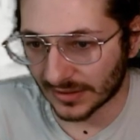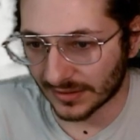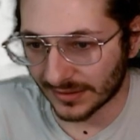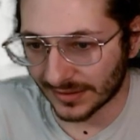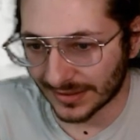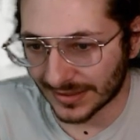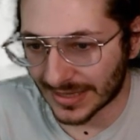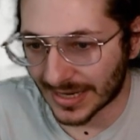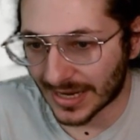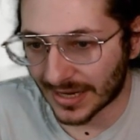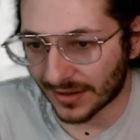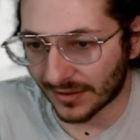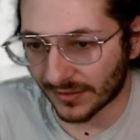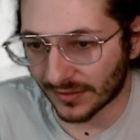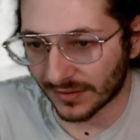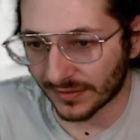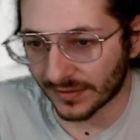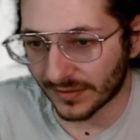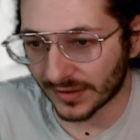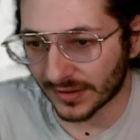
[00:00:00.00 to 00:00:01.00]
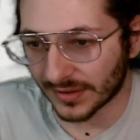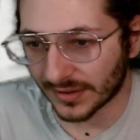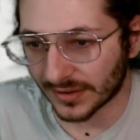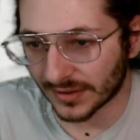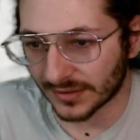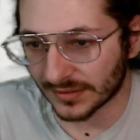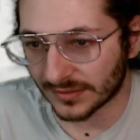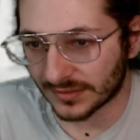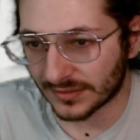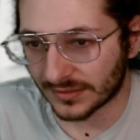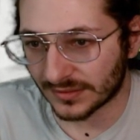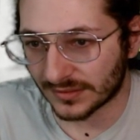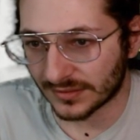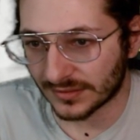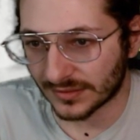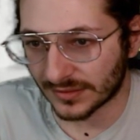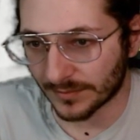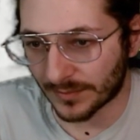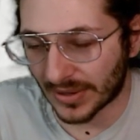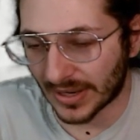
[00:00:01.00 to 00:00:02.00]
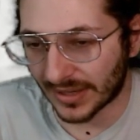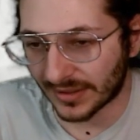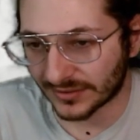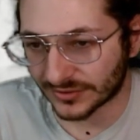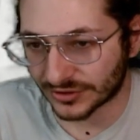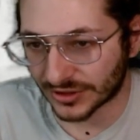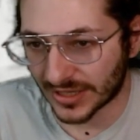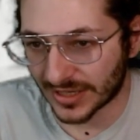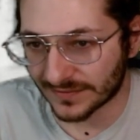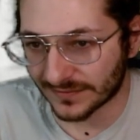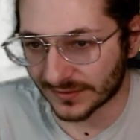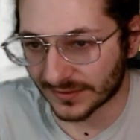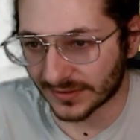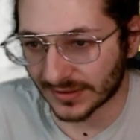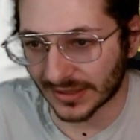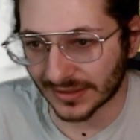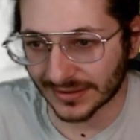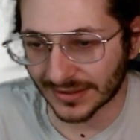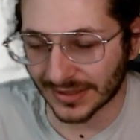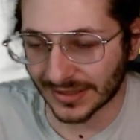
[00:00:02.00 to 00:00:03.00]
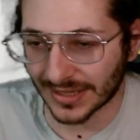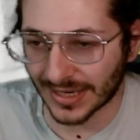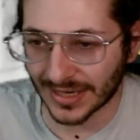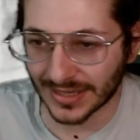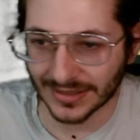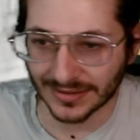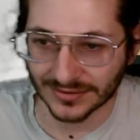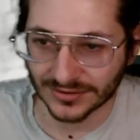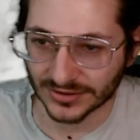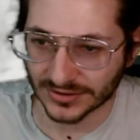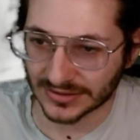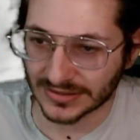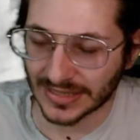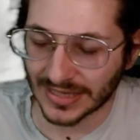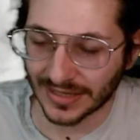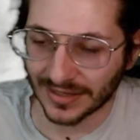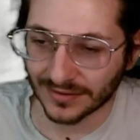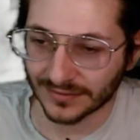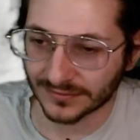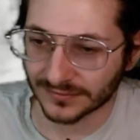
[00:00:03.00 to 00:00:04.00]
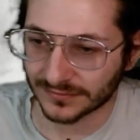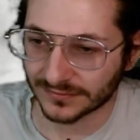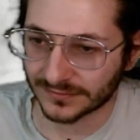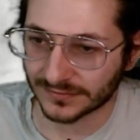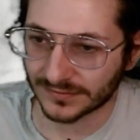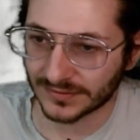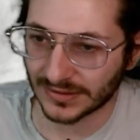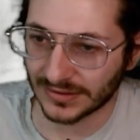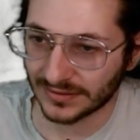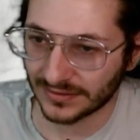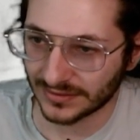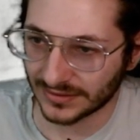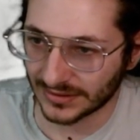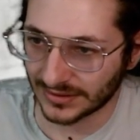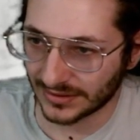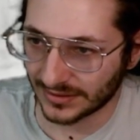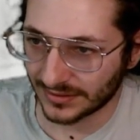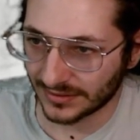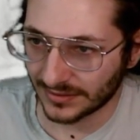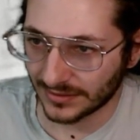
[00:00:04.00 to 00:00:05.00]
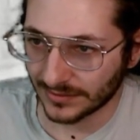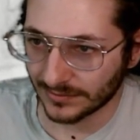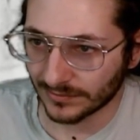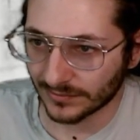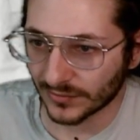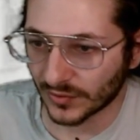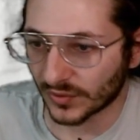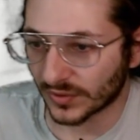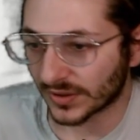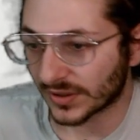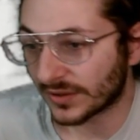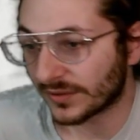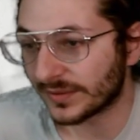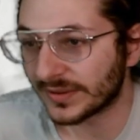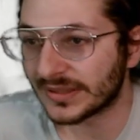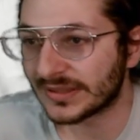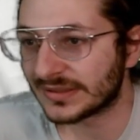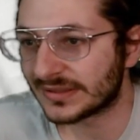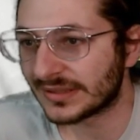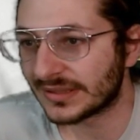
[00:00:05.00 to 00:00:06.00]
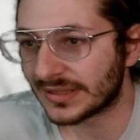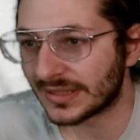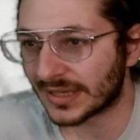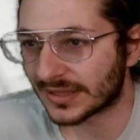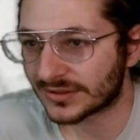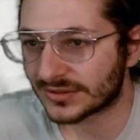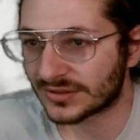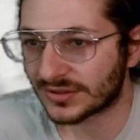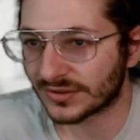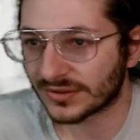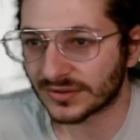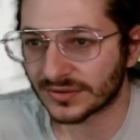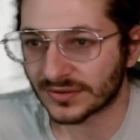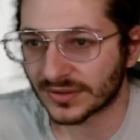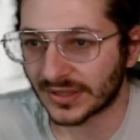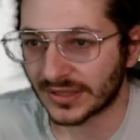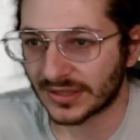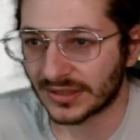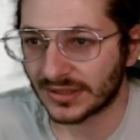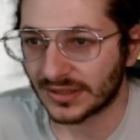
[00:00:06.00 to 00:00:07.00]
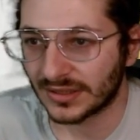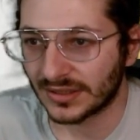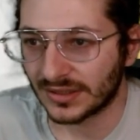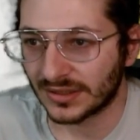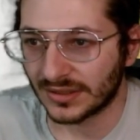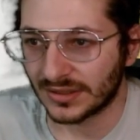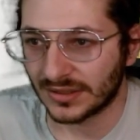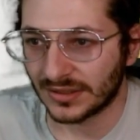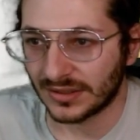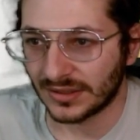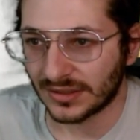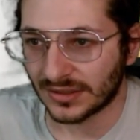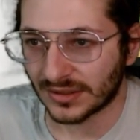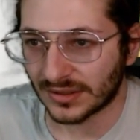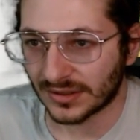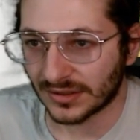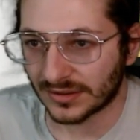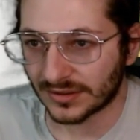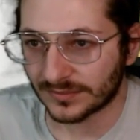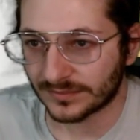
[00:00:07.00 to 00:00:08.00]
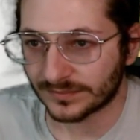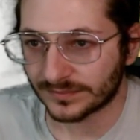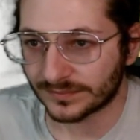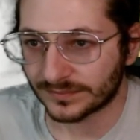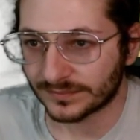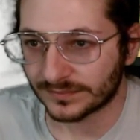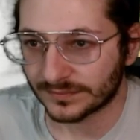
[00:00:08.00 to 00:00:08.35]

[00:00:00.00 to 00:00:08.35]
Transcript: Not on the pile driver, and then I just have more going into the next turn, right? I